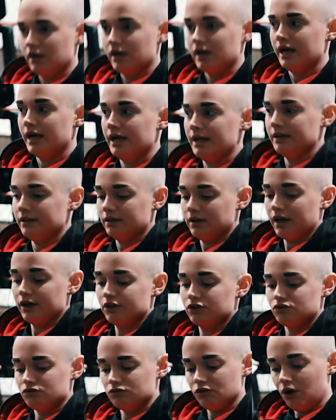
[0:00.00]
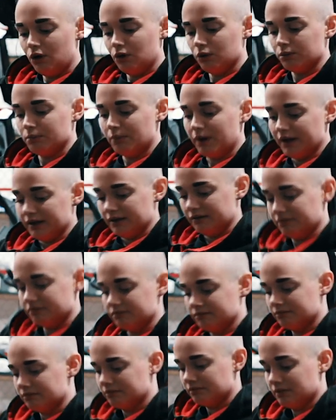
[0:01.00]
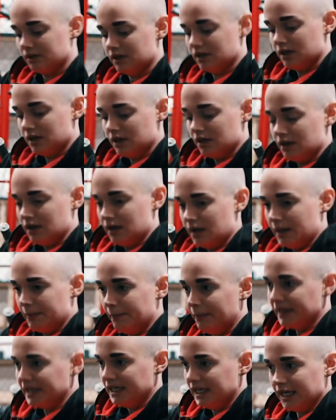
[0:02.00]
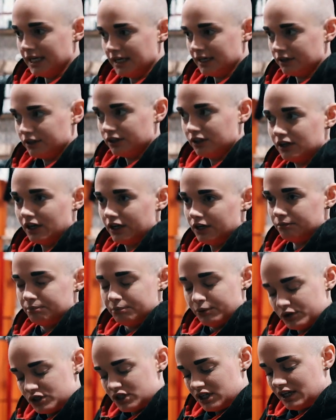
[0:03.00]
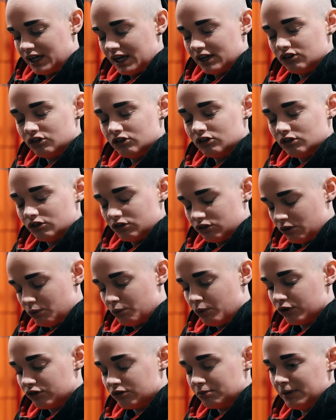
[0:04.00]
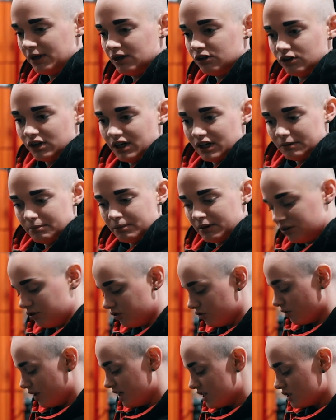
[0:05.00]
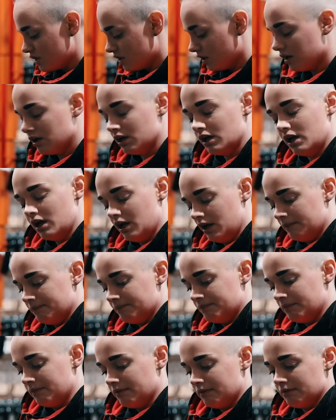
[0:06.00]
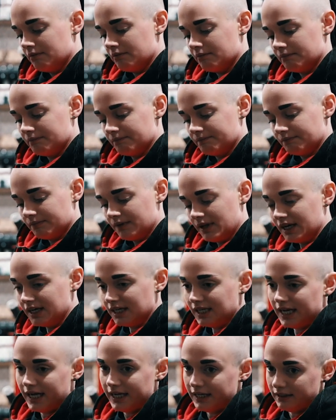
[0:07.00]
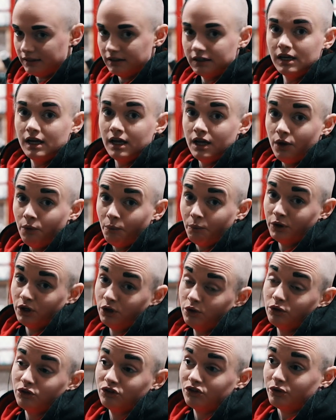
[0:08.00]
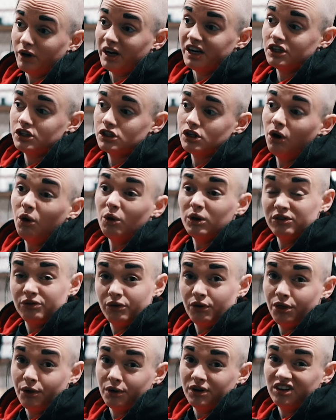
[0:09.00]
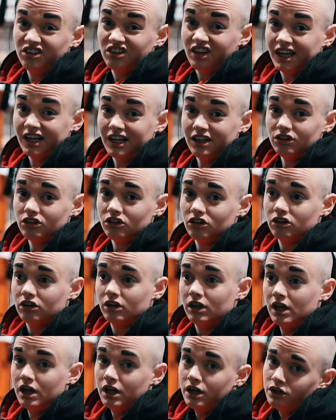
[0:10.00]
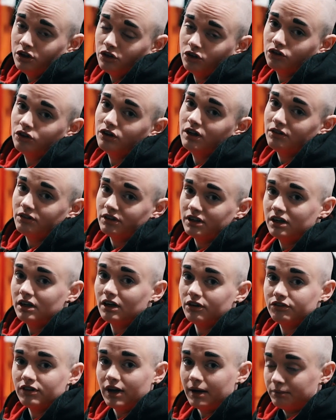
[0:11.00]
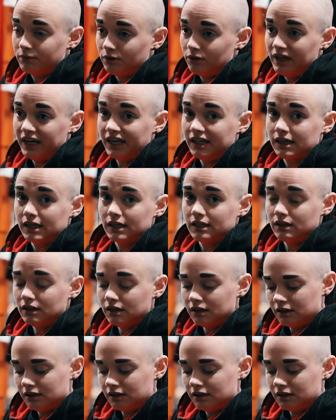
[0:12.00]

And I hold my knee and I kind of push it towards me to get a better stretch. And again, when you do stretch, hold it for 30 seconds just to give it enough time to lengthen.